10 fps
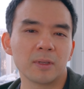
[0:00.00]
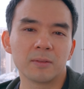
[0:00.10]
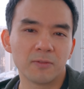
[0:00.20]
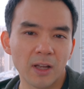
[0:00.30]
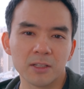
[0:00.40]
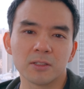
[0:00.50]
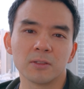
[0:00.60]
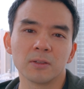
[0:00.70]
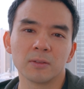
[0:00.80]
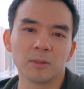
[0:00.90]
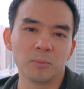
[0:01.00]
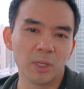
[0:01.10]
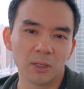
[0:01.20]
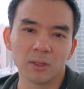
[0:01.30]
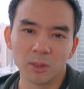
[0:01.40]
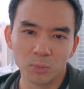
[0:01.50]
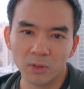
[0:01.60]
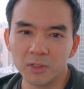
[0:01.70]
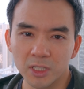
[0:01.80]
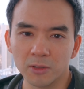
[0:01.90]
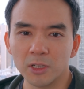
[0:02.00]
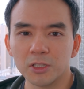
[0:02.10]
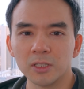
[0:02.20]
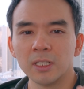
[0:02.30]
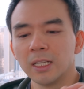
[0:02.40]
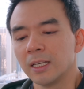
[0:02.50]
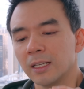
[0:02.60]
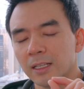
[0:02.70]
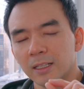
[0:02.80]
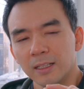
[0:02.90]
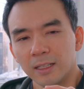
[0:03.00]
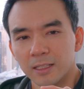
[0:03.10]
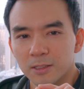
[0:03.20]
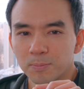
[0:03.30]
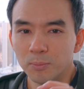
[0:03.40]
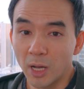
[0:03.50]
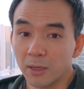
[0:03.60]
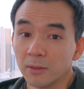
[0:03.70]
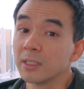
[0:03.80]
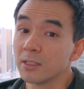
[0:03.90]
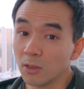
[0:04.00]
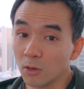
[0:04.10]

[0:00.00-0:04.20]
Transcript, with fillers: to be faster and bigger than the previous generation. It's better, it's